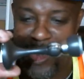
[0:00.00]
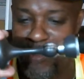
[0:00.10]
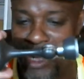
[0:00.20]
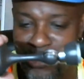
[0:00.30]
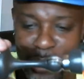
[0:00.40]

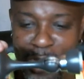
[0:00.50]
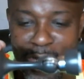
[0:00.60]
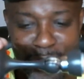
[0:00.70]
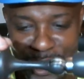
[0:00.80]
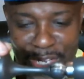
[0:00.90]
about 2
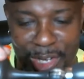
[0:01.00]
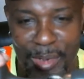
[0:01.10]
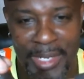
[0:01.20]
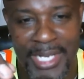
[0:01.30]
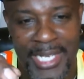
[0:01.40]
years ago.
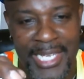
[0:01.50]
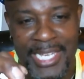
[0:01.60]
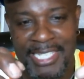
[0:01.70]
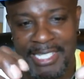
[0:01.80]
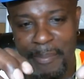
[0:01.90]

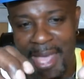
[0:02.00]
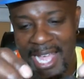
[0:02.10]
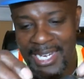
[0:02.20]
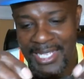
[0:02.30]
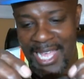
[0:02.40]
It's a
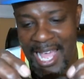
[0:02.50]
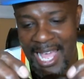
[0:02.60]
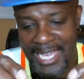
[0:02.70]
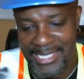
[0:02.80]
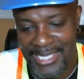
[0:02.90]

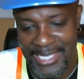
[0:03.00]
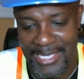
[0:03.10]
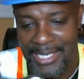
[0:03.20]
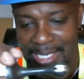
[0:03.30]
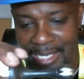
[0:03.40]
magnetized
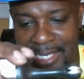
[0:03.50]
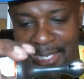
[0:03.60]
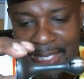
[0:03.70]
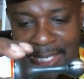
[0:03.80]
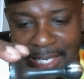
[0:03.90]

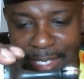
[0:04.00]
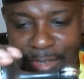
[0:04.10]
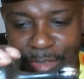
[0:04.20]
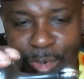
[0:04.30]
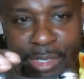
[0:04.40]

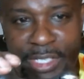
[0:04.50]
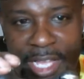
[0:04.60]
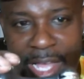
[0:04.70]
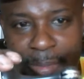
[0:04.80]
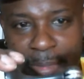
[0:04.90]
door
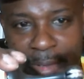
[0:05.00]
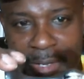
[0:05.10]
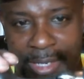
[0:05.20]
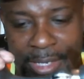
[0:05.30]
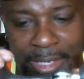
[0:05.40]
stop.
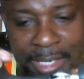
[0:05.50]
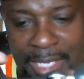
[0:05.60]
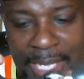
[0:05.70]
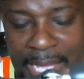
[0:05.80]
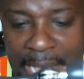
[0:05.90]

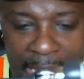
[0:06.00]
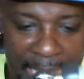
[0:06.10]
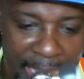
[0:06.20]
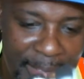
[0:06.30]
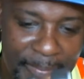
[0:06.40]

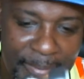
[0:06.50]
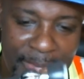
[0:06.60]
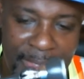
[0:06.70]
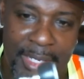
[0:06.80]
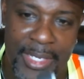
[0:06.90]

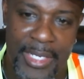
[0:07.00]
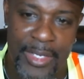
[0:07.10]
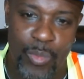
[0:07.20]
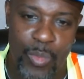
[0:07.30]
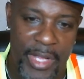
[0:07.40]
And
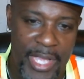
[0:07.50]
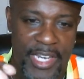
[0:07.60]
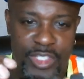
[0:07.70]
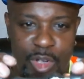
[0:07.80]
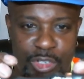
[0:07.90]

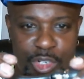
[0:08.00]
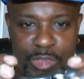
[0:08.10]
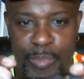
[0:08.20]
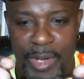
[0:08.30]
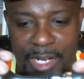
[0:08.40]
it's also
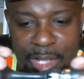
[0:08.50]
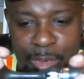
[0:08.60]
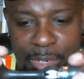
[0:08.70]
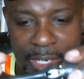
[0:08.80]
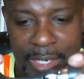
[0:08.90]
spring loaded.